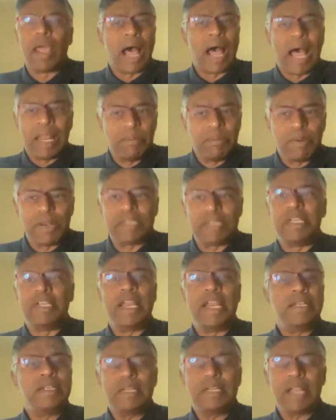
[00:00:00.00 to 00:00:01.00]

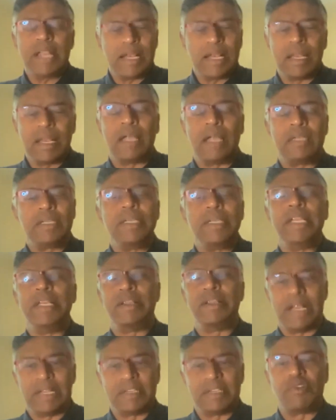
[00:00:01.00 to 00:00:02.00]
unprecedented and utterly
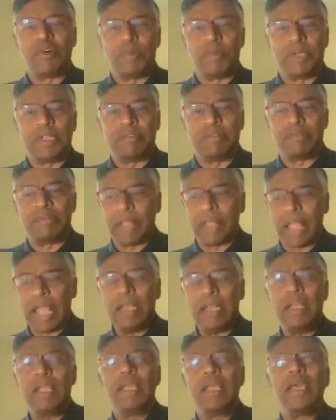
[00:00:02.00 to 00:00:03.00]
transformative.
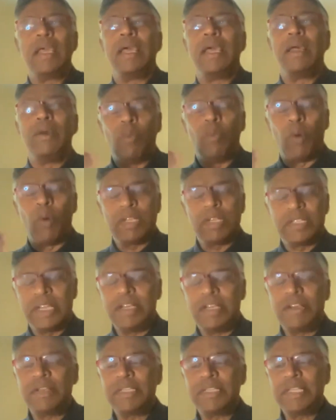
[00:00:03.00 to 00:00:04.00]
And what's
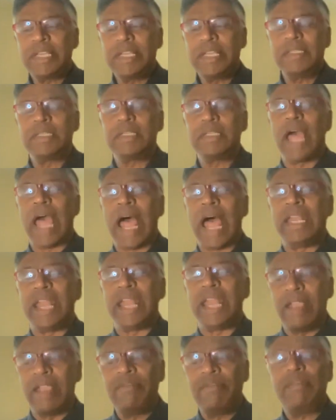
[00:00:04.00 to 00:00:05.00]
interesting is
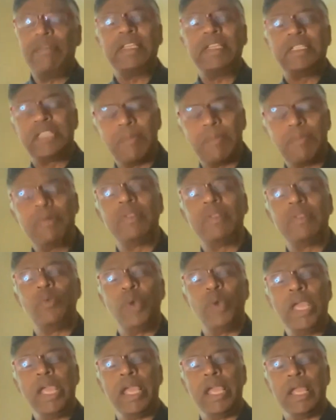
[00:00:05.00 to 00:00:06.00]
at every step of the
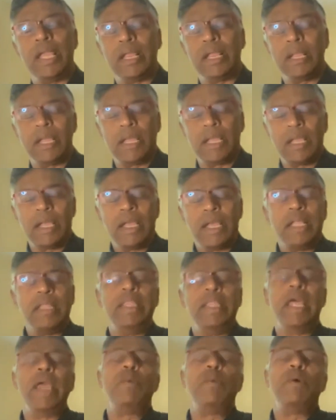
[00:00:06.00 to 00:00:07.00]
way,
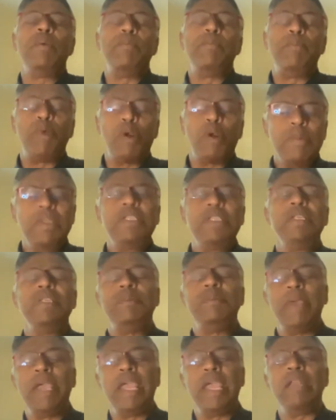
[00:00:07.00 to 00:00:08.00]
there were
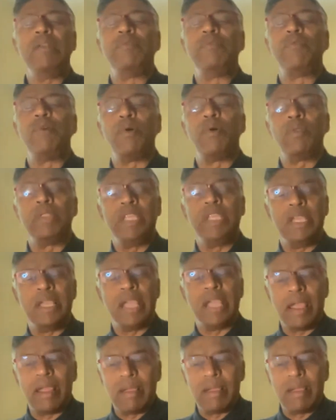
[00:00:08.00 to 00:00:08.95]
promises made for the